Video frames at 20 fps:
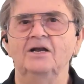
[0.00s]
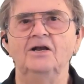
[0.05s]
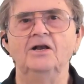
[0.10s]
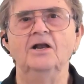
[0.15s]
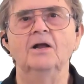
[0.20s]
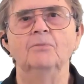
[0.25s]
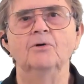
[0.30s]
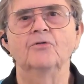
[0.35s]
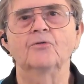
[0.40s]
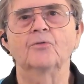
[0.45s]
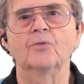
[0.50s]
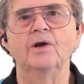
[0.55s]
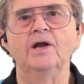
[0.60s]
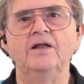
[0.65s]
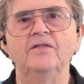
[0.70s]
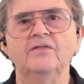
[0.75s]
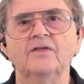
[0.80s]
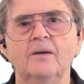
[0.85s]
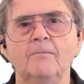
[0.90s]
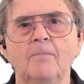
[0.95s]
Number
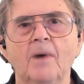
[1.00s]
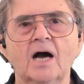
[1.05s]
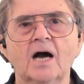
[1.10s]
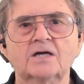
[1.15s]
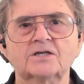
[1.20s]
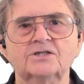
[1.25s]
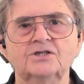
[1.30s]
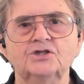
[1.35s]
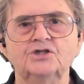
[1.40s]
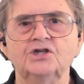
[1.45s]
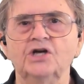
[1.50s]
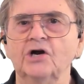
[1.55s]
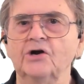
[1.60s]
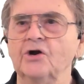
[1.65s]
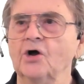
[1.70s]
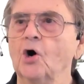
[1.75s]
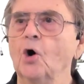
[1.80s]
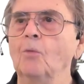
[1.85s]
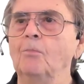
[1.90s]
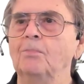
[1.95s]
three, the box that
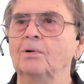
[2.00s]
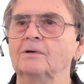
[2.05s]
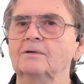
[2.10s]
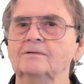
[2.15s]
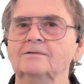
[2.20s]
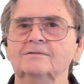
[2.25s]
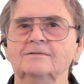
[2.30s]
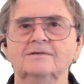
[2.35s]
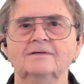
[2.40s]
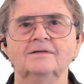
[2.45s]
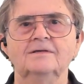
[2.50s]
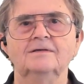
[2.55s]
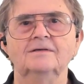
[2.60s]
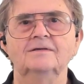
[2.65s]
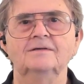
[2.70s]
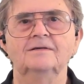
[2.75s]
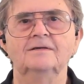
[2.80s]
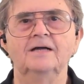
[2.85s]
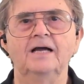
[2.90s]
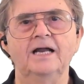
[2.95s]
shared hope.
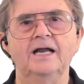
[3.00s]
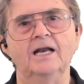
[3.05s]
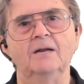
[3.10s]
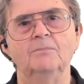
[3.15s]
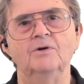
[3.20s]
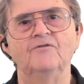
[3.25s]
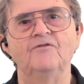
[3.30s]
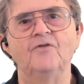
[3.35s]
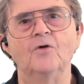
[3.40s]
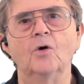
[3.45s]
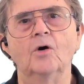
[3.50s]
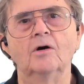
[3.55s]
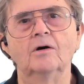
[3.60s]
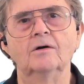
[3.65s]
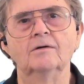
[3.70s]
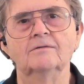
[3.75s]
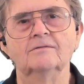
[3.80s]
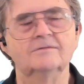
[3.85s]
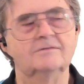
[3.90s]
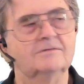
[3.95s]
And number
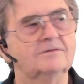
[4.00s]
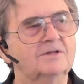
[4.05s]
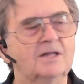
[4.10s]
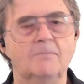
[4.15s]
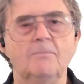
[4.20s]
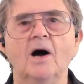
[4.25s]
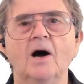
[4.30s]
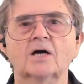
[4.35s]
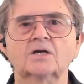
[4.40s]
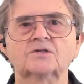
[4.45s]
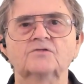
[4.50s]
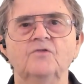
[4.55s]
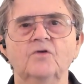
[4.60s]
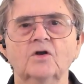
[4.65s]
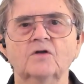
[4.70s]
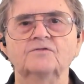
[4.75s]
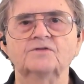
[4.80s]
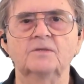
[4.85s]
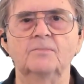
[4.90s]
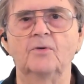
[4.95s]
four, the box
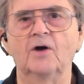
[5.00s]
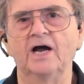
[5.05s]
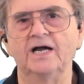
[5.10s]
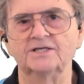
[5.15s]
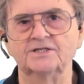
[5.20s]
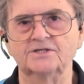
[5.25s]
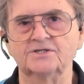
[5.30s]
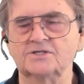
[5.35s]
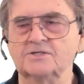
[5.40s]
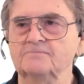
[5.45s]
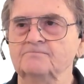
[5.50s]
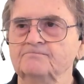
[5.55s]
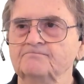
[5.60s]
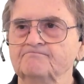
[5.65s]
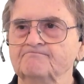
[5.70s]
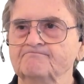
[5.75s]
full of surprises.